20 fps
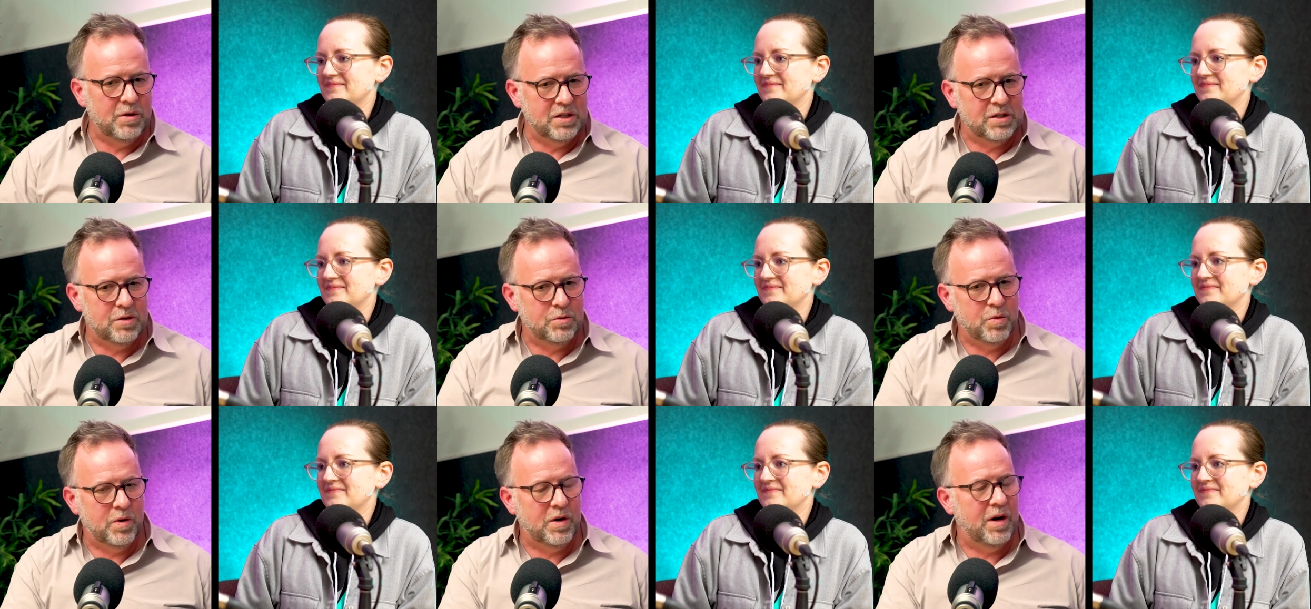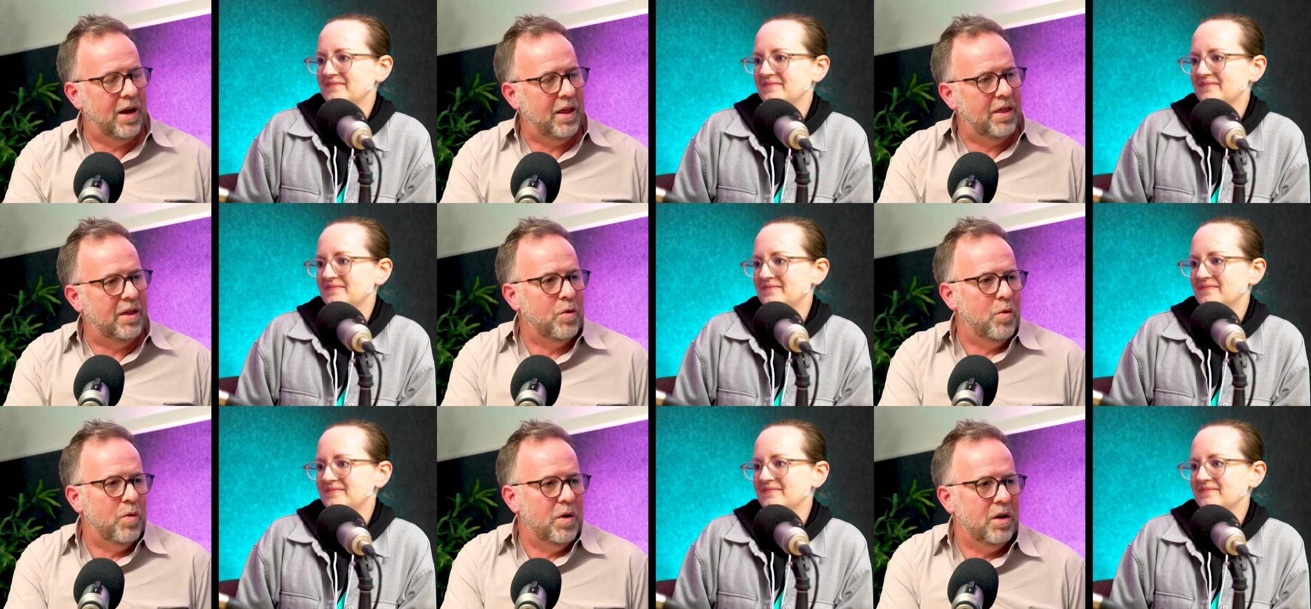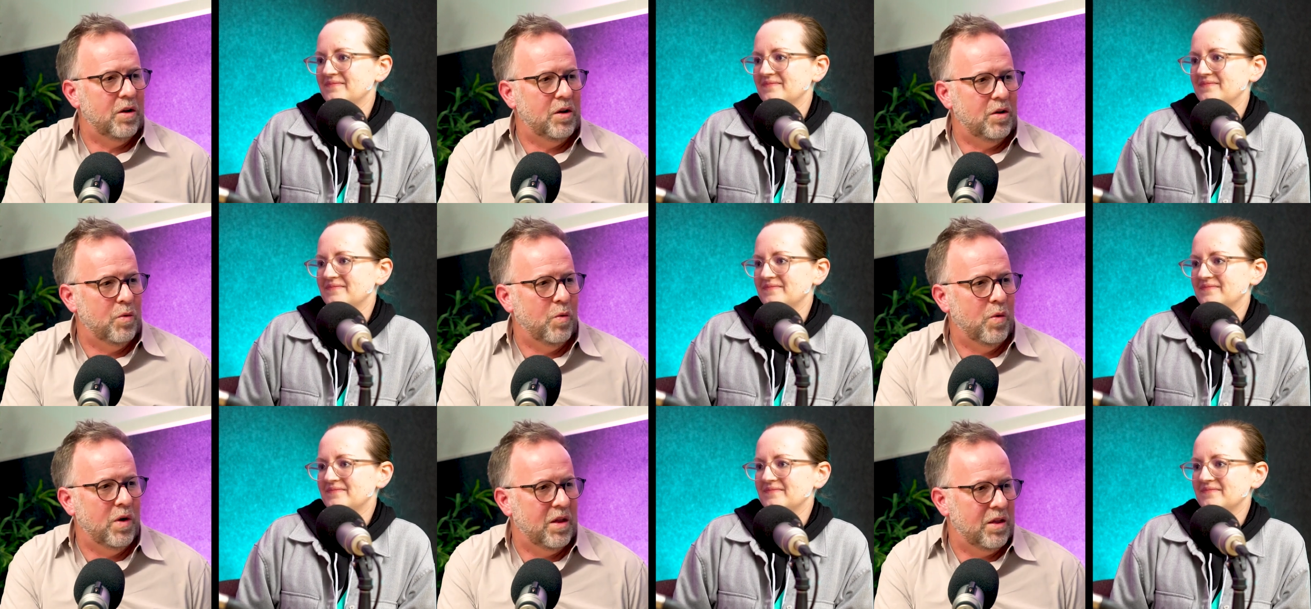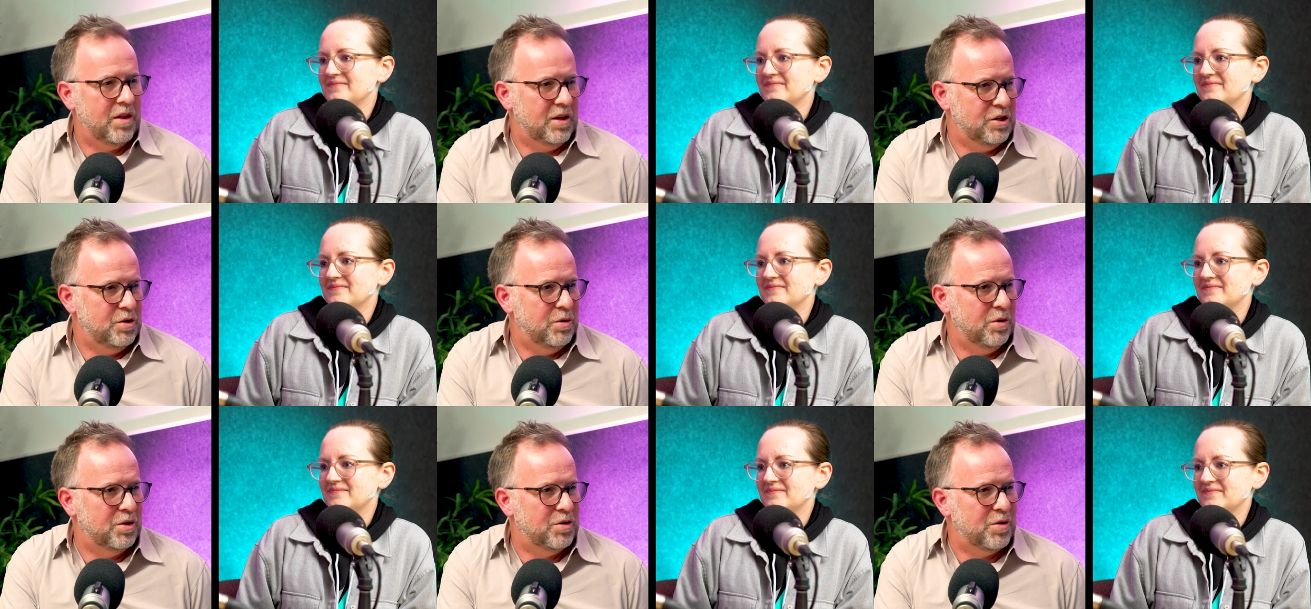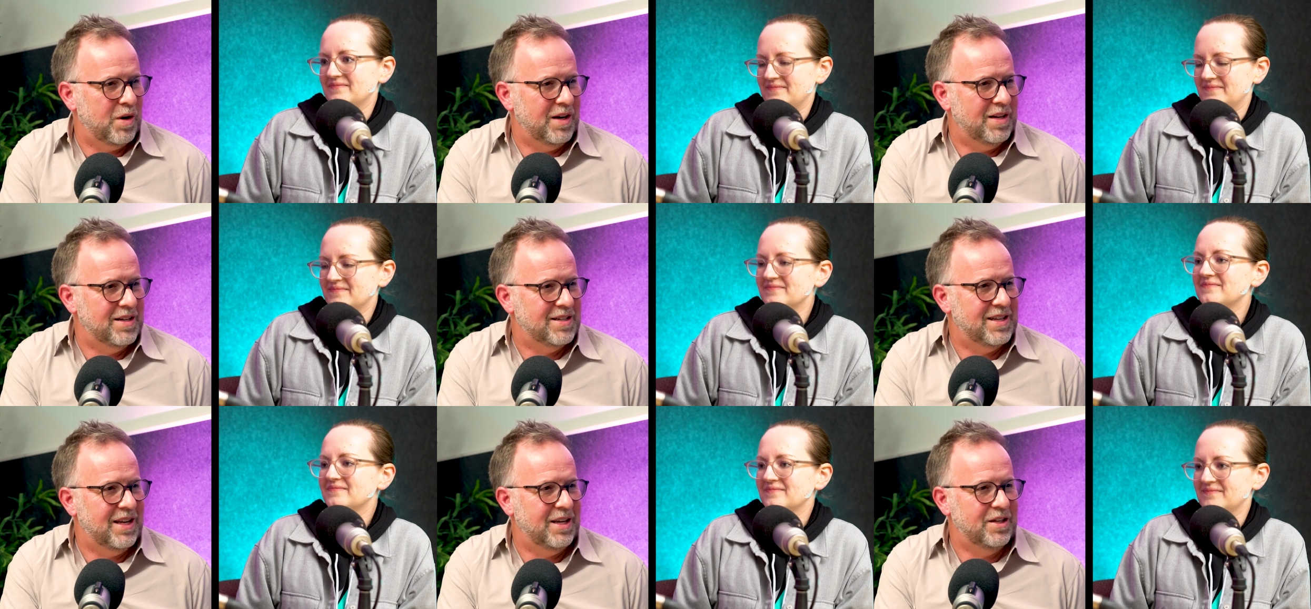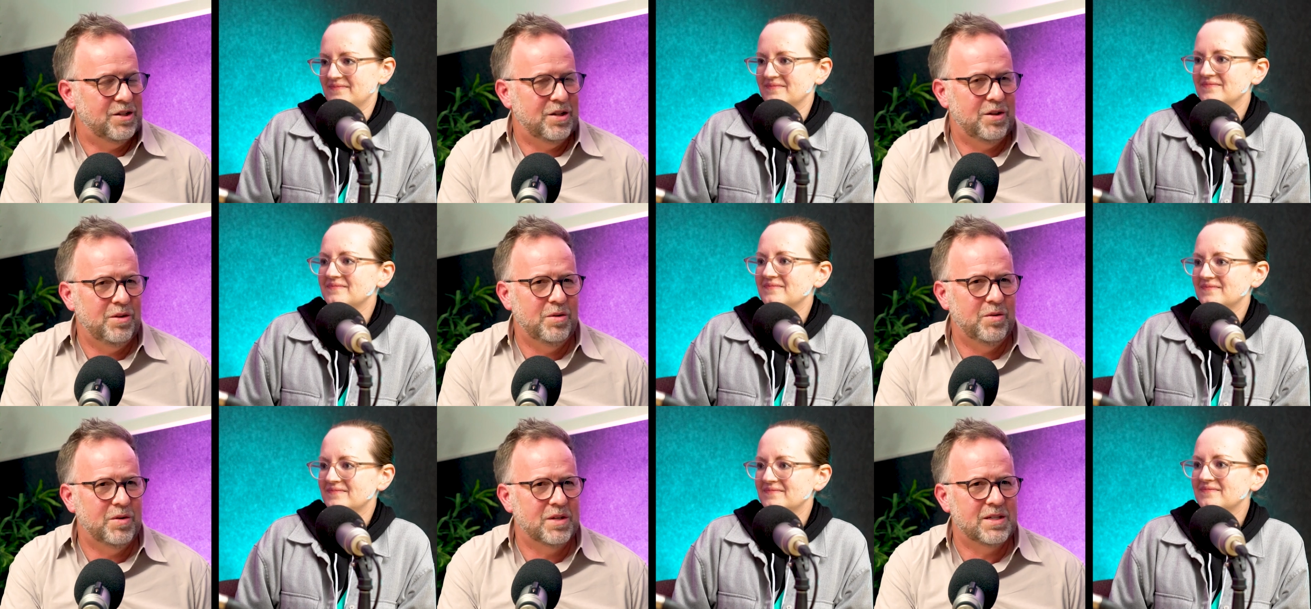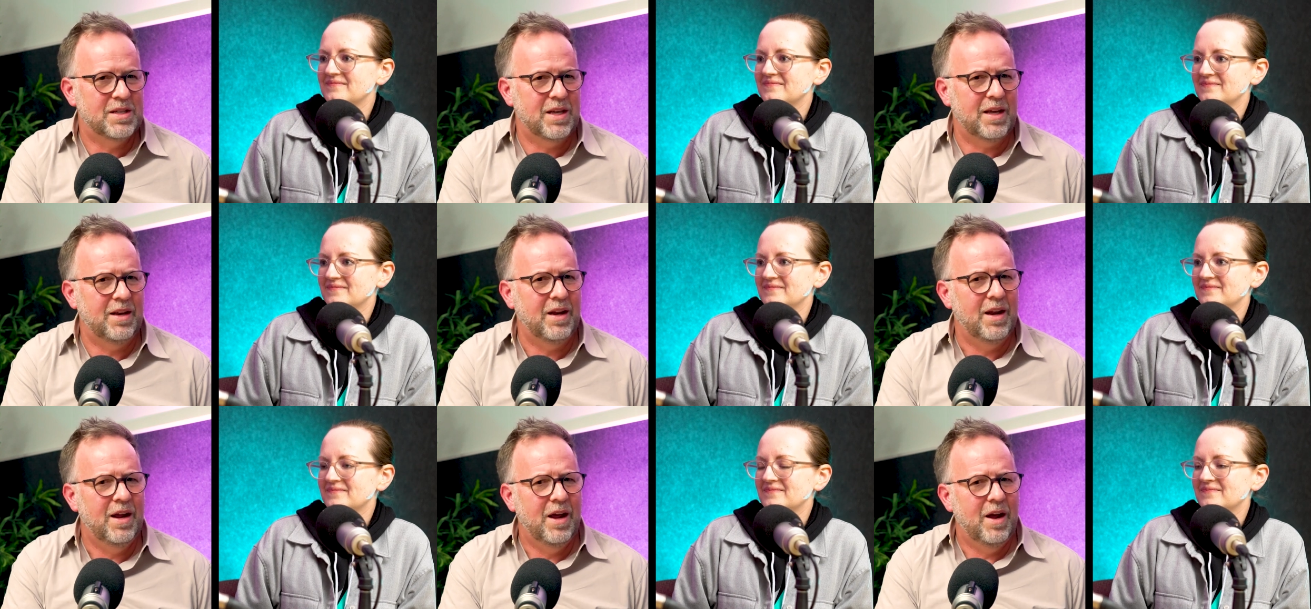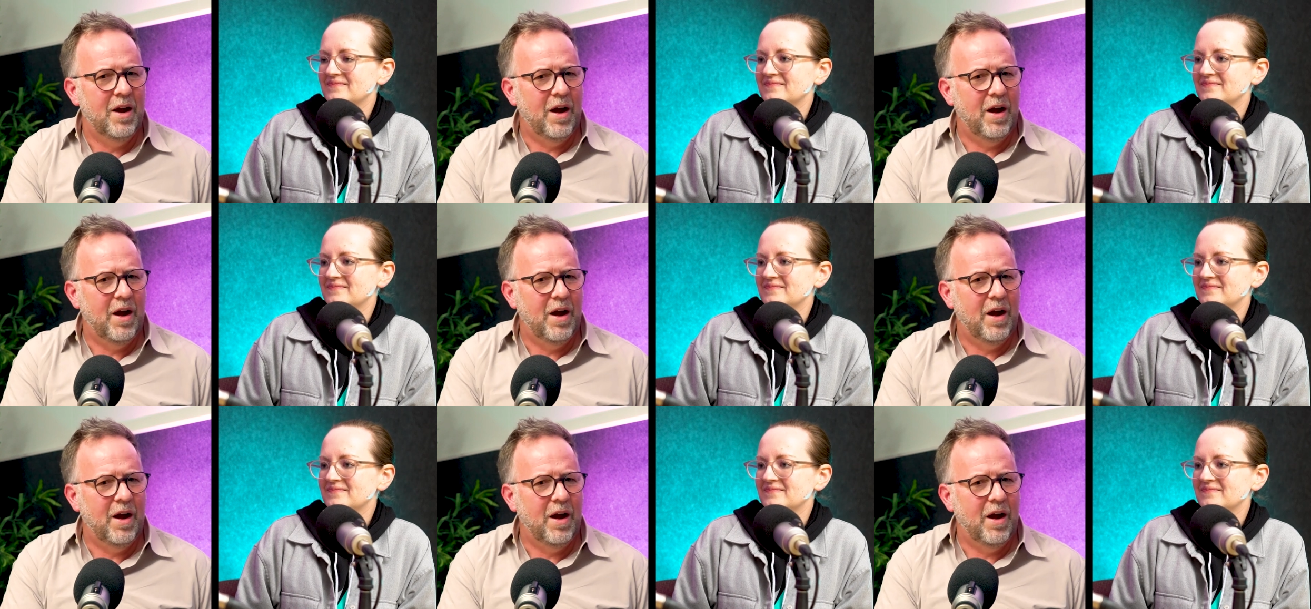Speaker 1: and this is what I think what one of the things you were trying to say too, is that